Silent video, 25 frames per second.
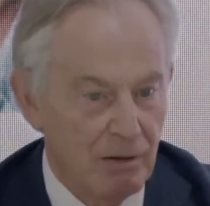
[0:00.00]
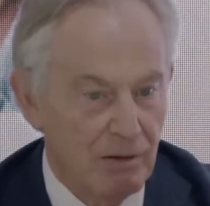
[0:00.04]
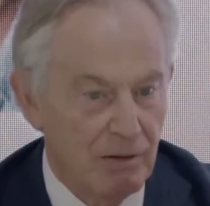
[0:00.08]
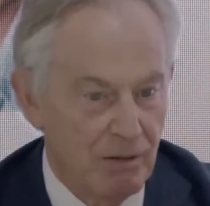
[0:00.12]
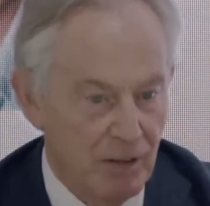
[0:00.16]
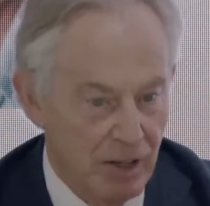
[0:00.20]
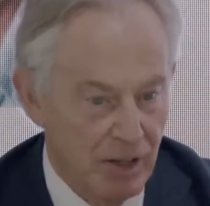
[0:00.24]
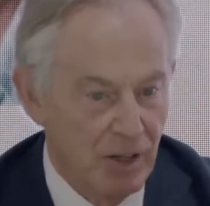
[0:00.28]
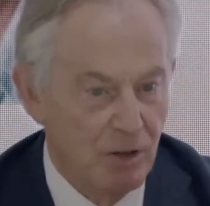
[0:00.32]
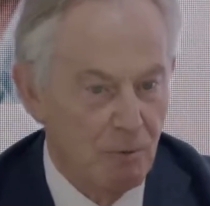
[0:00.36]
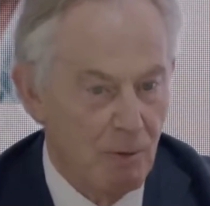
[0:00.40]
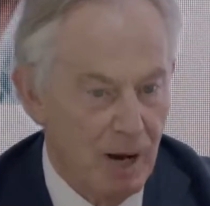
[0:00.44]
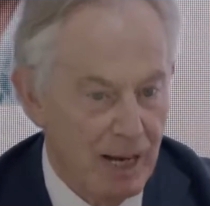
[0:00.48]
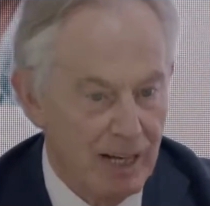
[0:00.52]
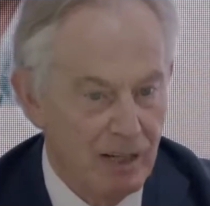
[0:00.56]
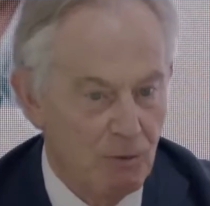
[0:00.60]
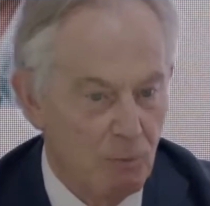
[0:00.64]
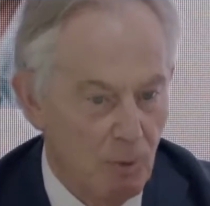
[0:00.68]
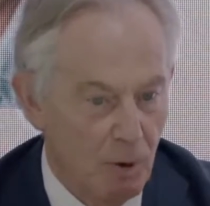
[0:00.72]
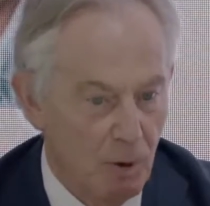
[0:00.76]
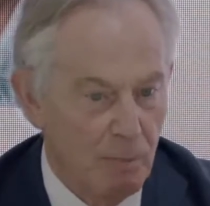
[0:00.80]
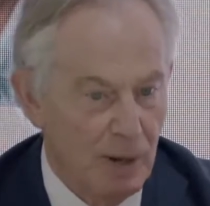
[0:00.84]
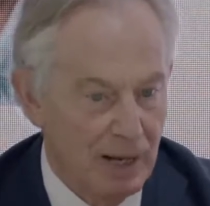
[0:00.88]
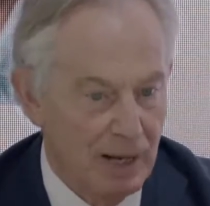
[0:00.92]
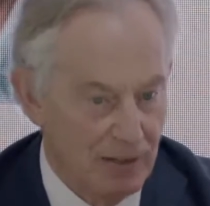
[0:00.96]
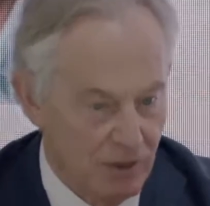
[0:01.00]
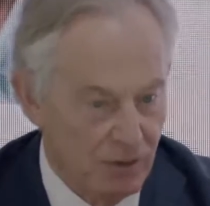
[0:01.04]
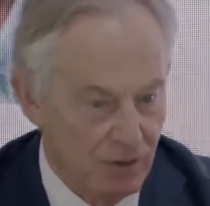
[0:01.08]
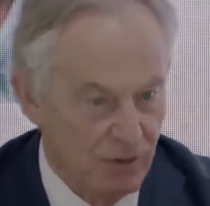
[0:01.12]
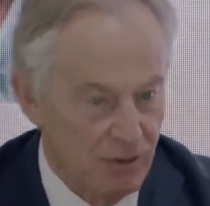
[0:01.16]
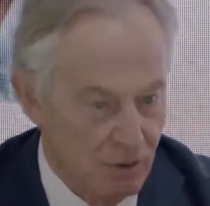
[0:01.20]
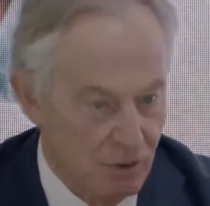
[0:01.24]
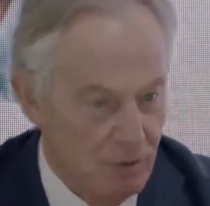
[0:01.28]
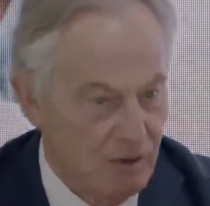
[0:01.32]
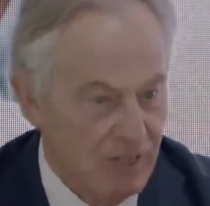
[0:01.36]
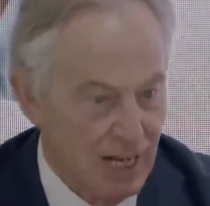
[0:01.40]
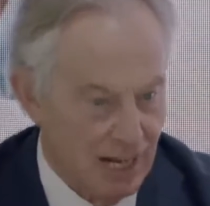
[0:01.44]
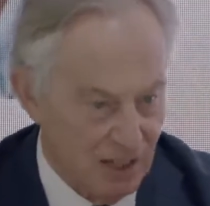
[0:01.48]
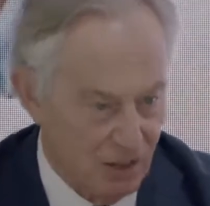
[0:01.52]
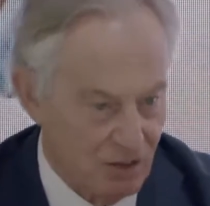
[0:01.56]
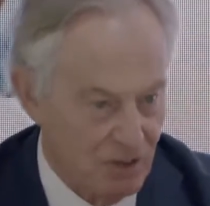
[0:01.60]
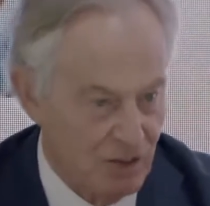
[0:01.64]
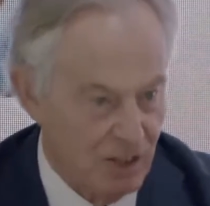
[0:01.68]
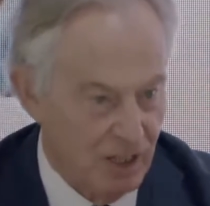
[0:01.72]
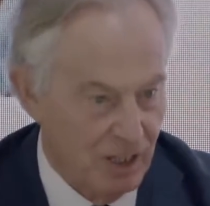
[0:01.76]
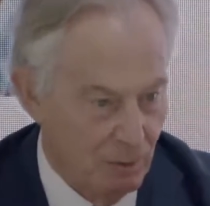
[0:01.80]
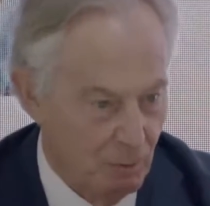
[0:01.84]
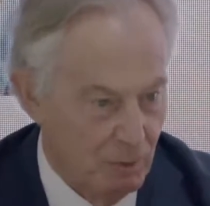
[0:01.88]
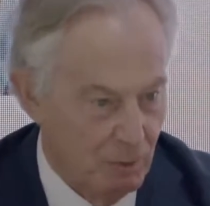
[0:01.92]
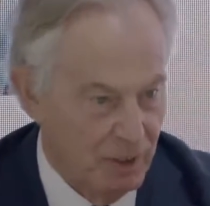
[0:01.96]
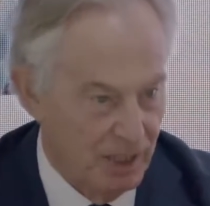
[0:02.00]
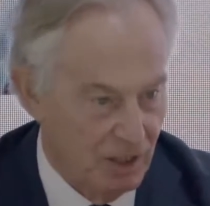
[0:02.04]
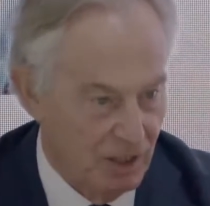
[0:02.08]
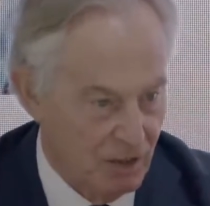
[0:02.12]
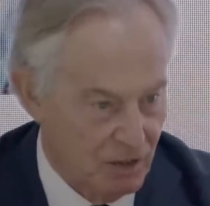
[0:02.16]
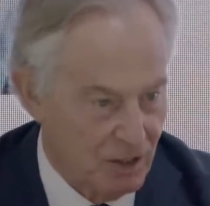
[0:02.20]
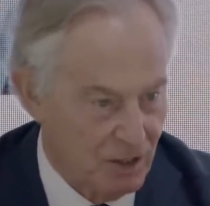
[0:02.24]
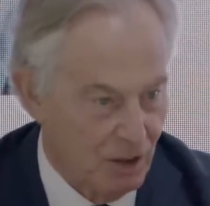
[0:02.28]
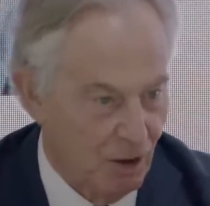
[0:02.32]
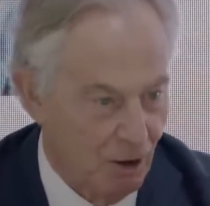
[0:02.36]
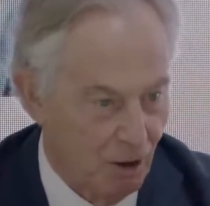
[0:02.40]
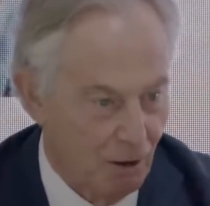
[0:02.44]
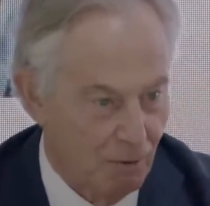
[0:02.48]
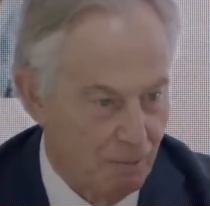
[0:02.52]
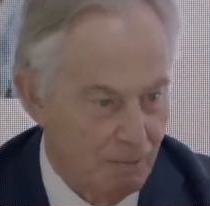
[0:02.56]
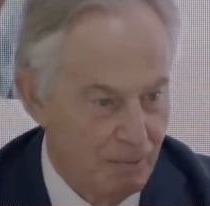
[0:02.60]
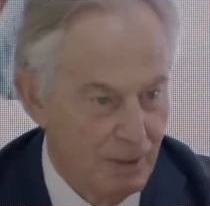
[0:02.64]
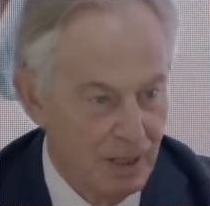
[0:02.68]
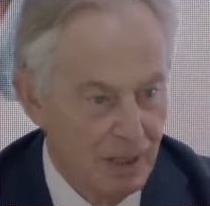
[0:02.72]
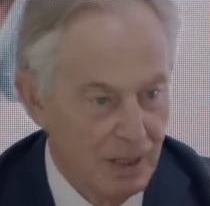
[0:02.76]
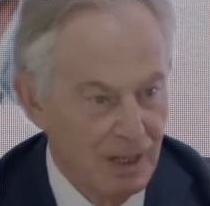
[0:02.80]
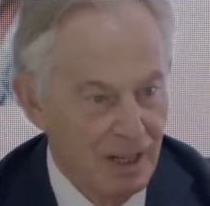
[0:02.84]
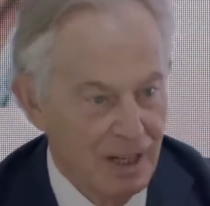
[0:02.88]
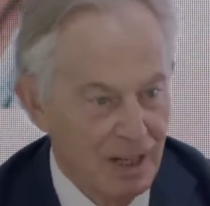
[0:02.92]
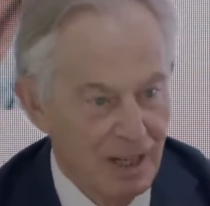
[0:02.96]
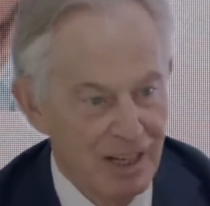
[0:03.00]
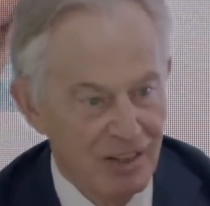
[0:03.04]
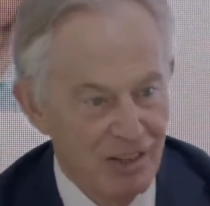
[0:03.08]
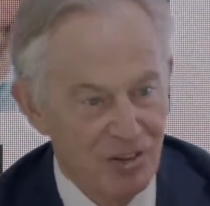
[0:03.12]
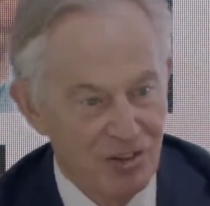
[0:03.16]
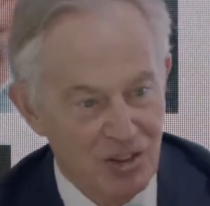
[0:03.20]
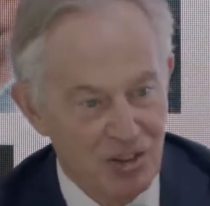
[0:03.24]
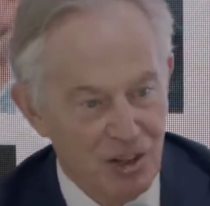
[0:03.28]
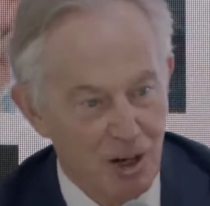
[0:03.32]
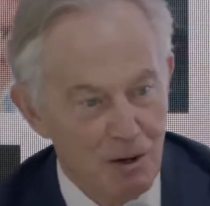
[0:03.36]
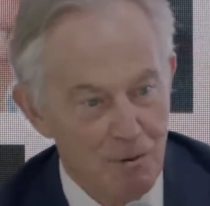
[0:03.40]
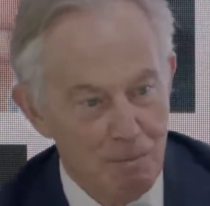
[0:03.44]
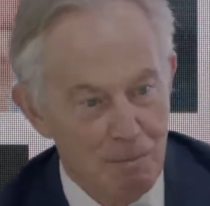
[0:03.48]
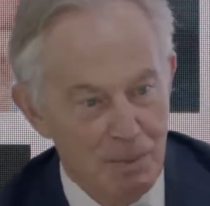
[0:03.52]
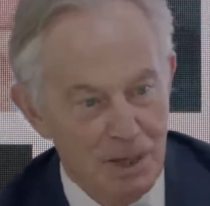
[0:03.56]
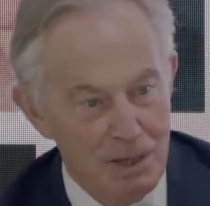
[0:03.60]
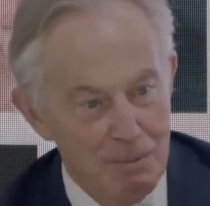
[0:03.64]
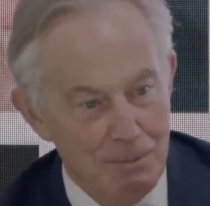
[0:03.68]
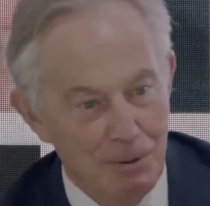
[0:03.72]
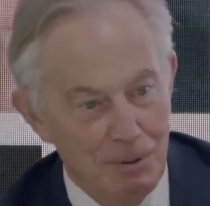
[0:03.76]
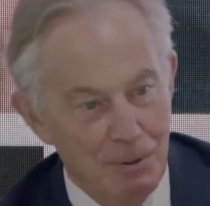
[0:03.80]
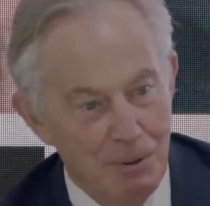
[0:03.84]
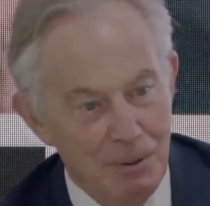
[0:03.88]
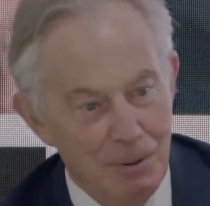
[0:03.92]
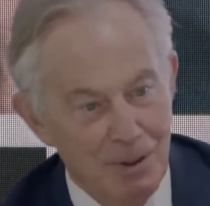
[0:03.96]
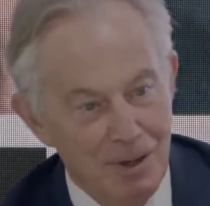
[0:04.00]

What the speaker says: the UAE will be able to do next year with its COP is show people